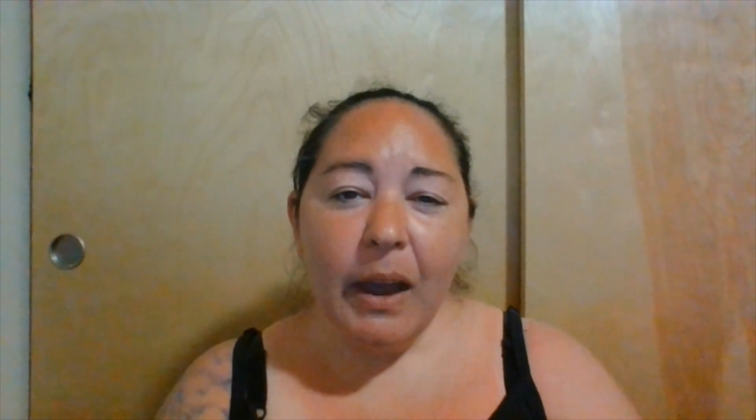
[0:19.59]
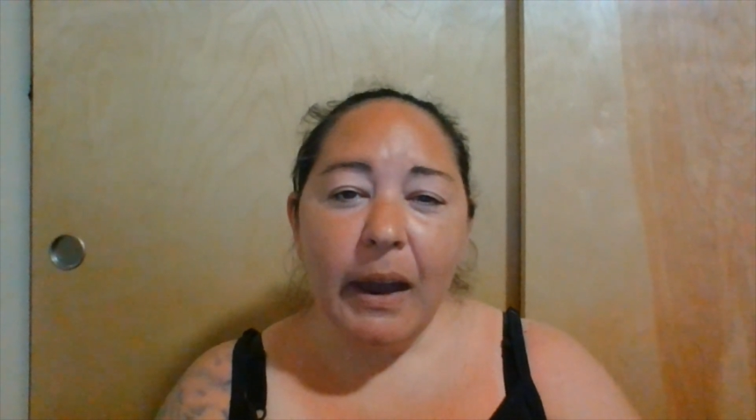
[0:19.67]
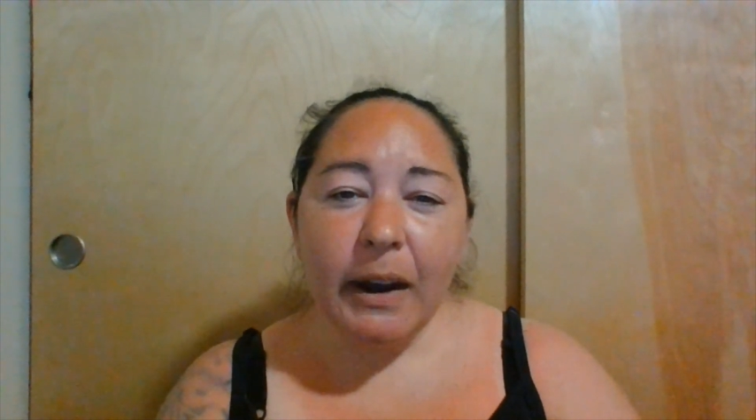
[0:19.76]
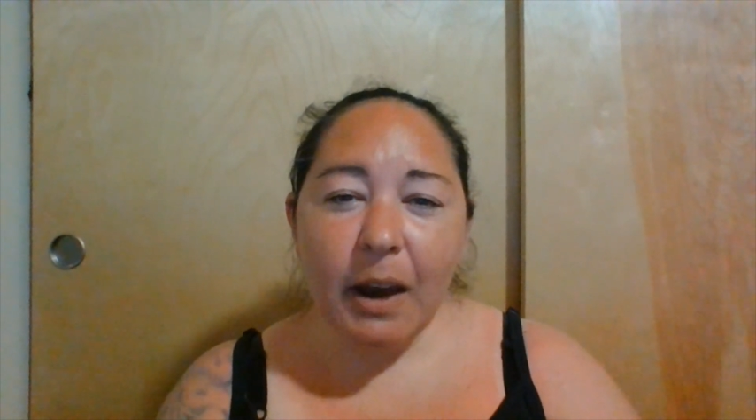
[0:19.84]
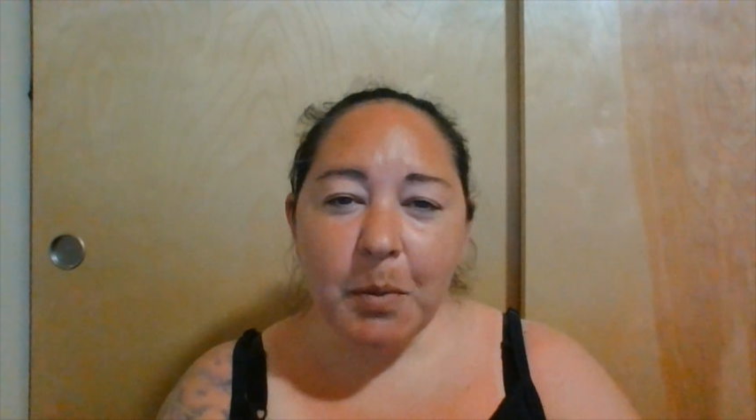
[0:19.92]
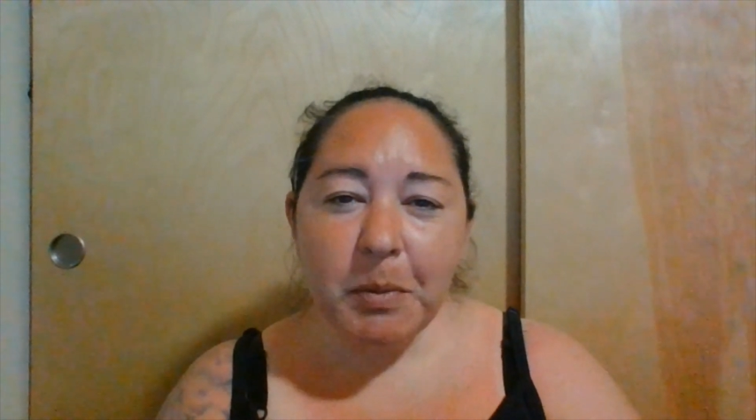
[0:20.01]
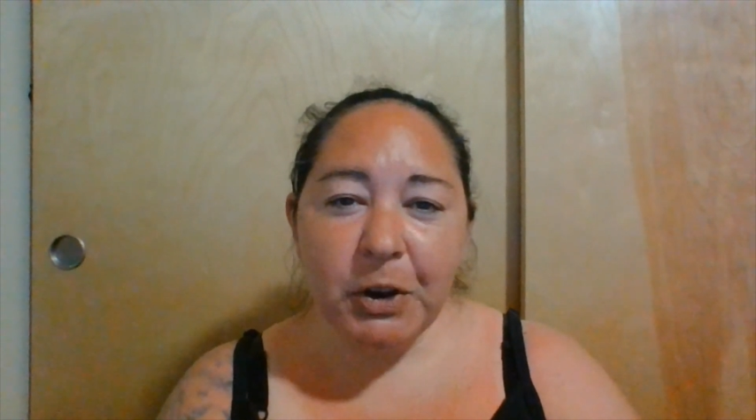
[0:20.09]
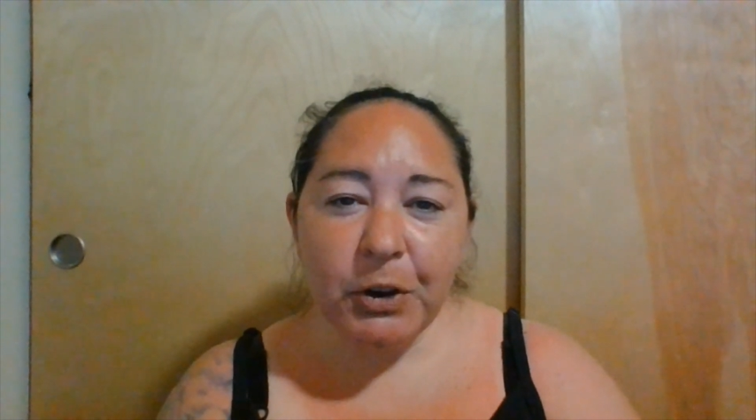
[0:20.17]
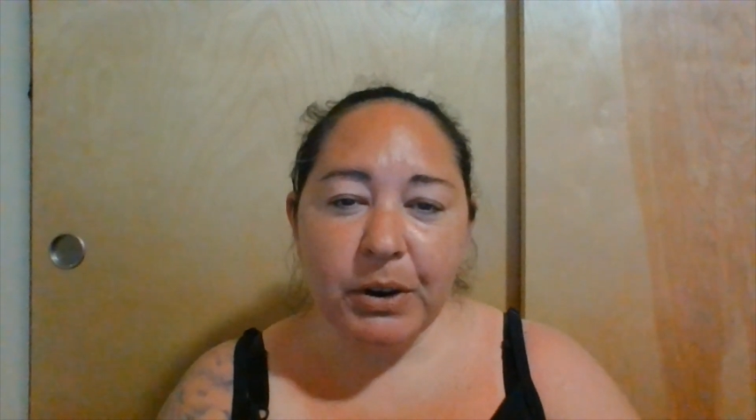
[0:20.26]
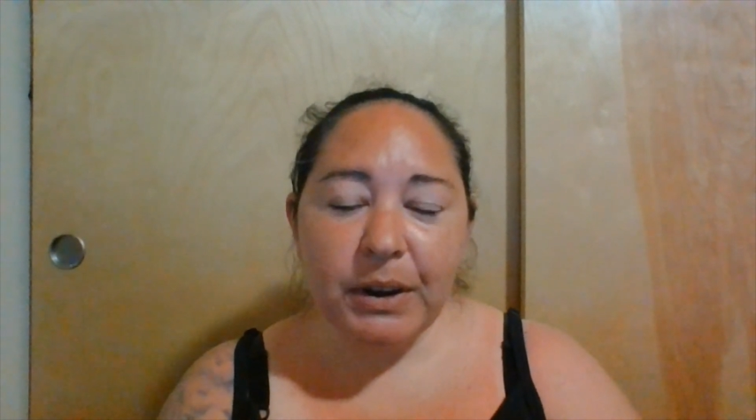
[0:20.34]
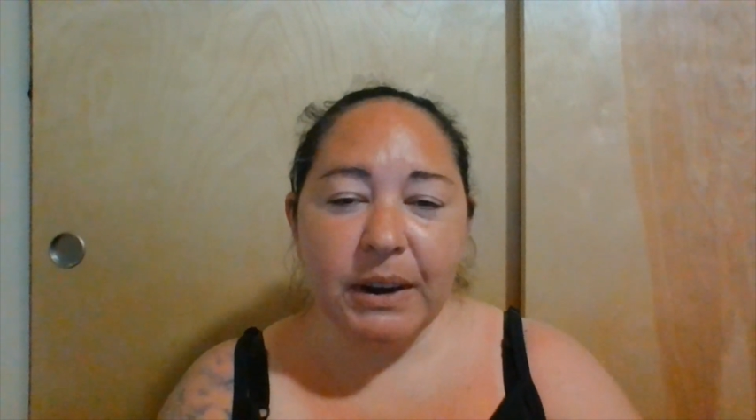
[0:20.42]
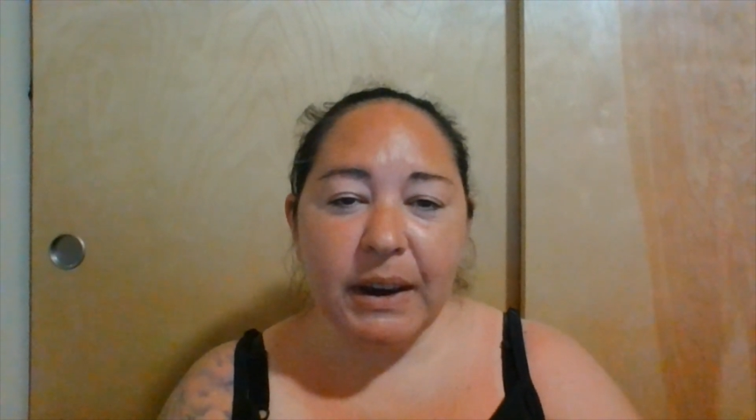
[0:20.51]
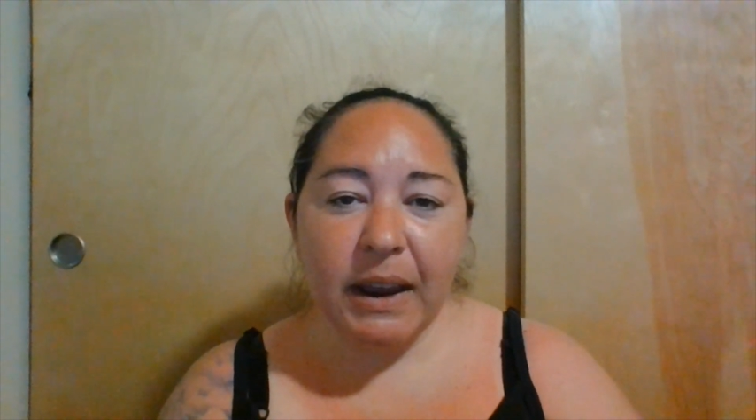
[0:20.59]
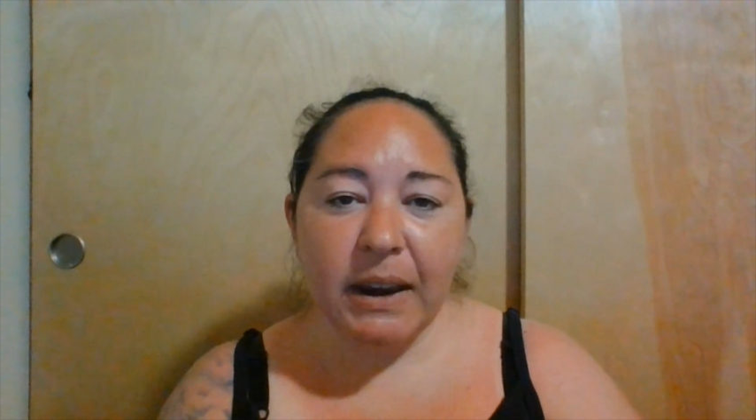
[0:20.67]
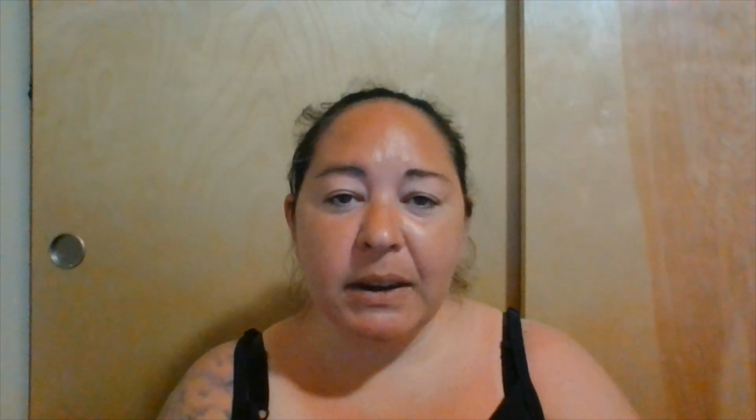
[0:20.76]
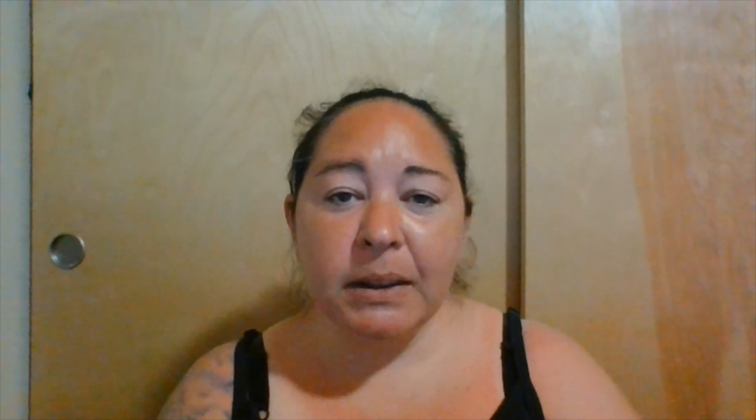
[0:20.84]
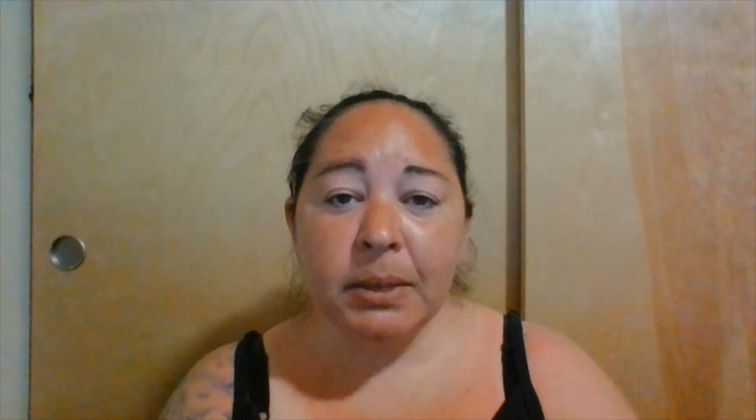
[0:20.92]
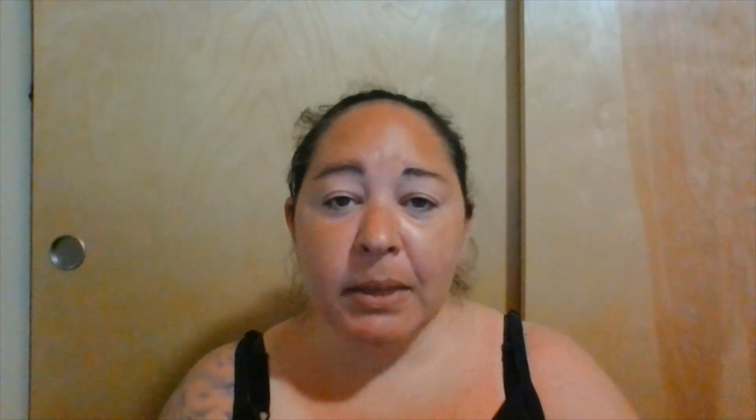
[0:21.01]
and I'm here today
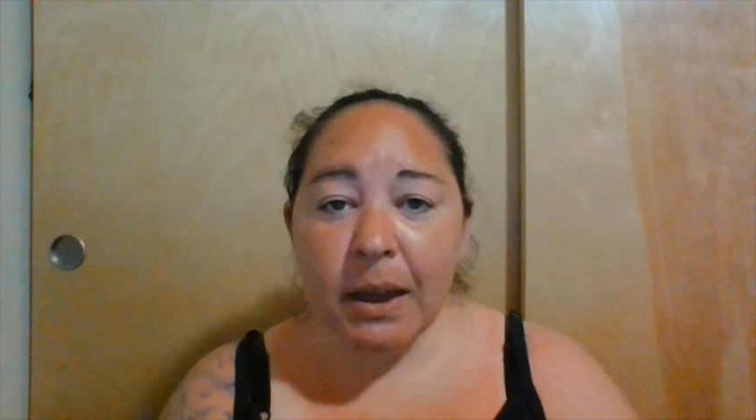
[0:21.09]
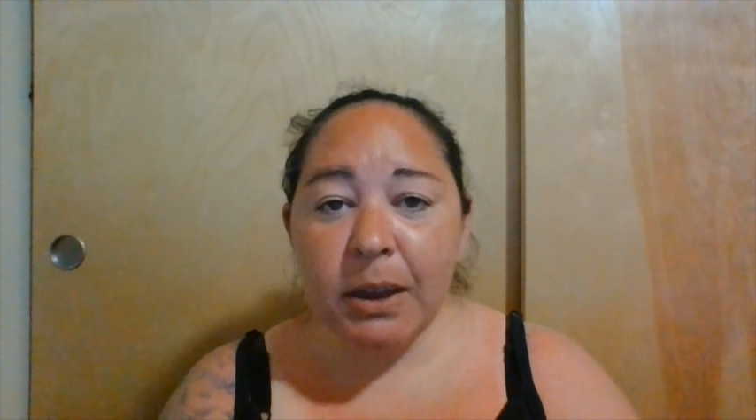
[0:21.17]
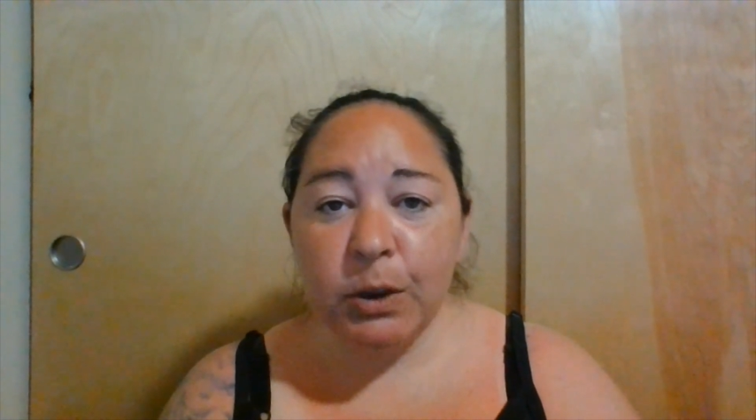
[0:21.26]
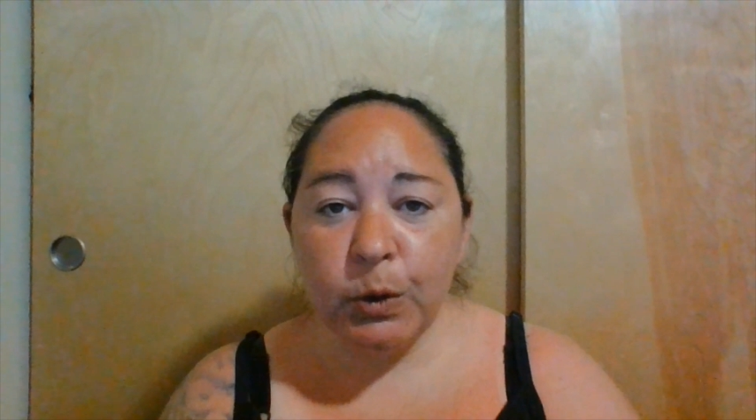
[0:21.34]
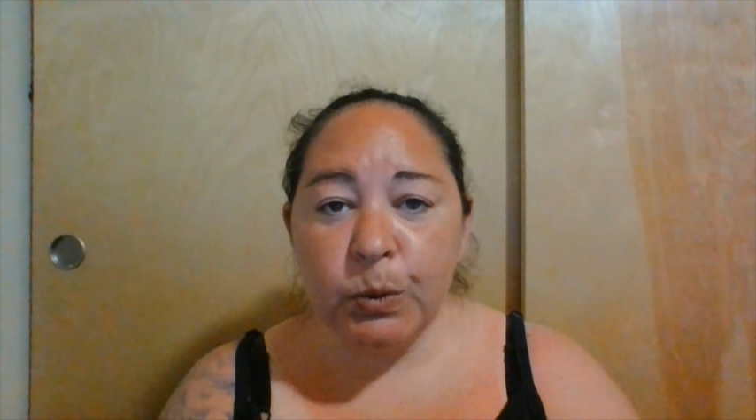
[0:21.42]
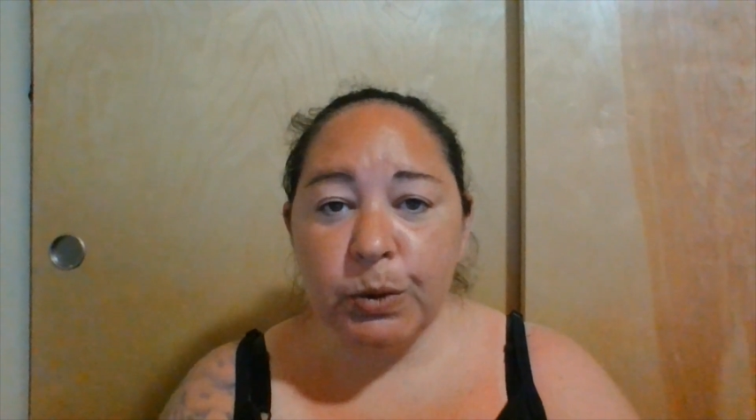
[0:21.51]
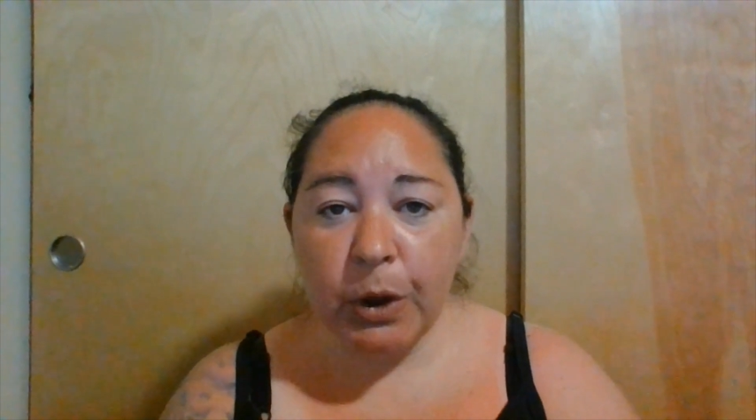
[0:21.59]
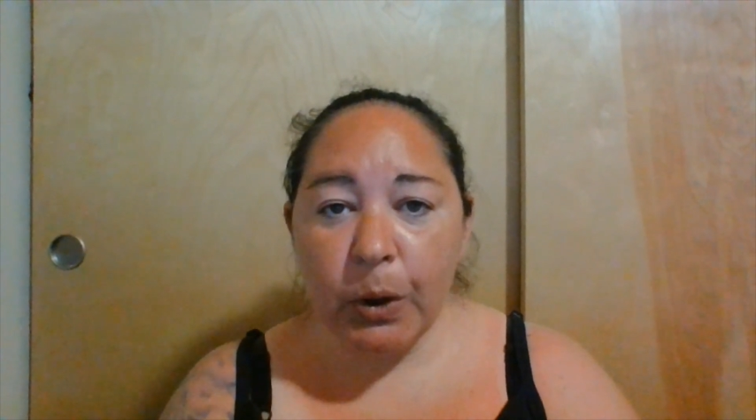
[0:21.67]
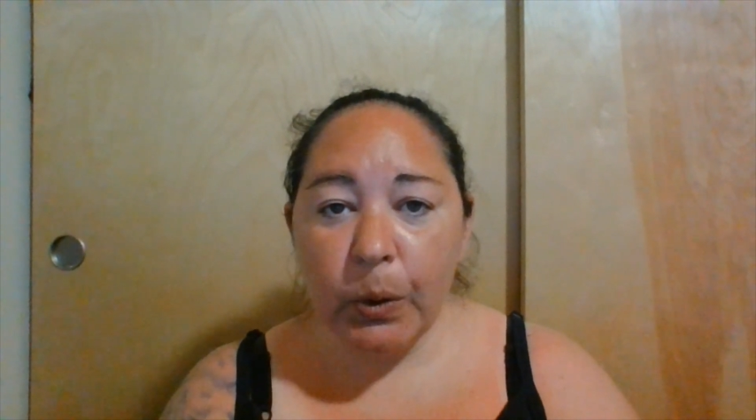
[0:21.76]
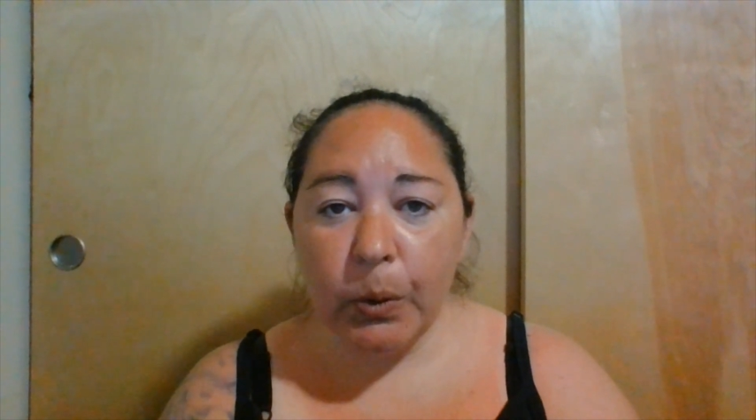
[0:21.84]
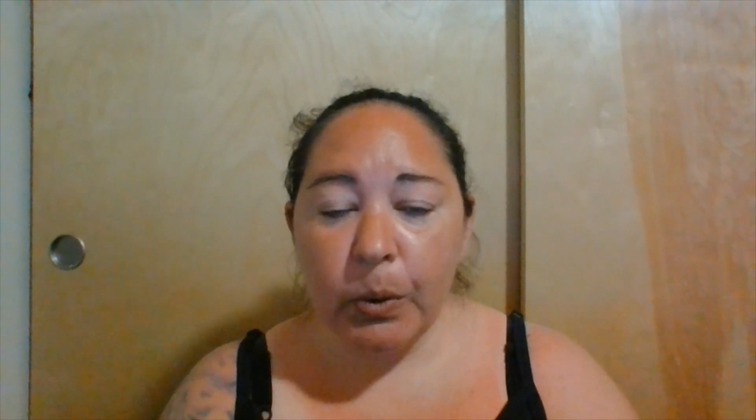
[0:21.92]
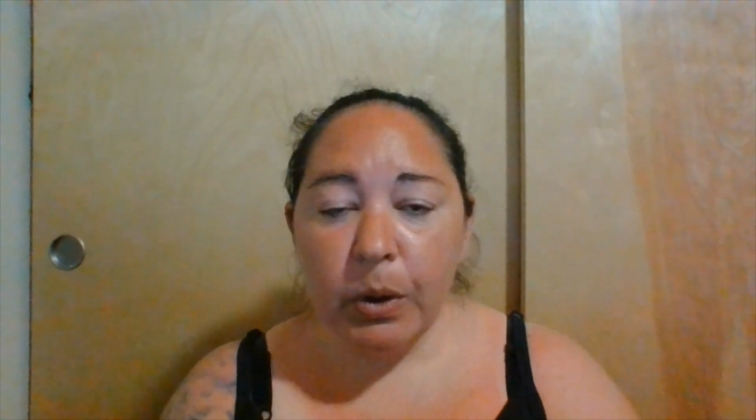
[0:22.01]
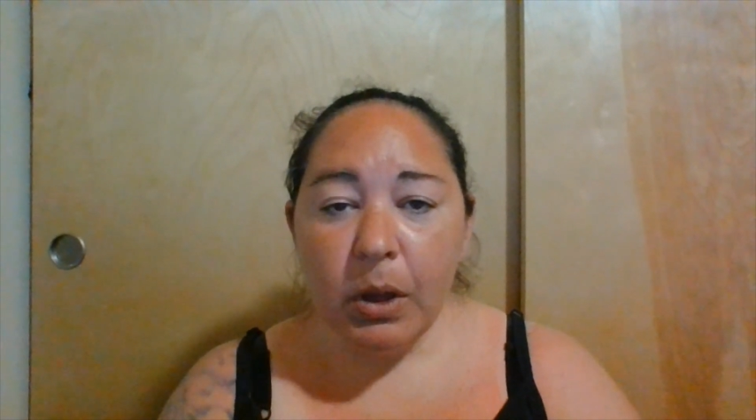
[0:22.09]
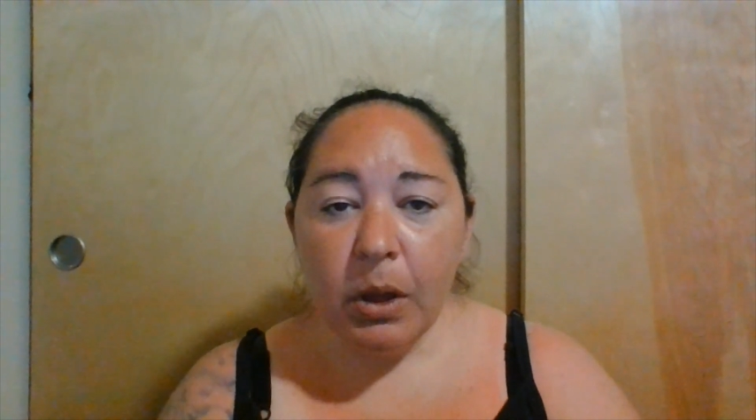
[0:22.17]
to let you know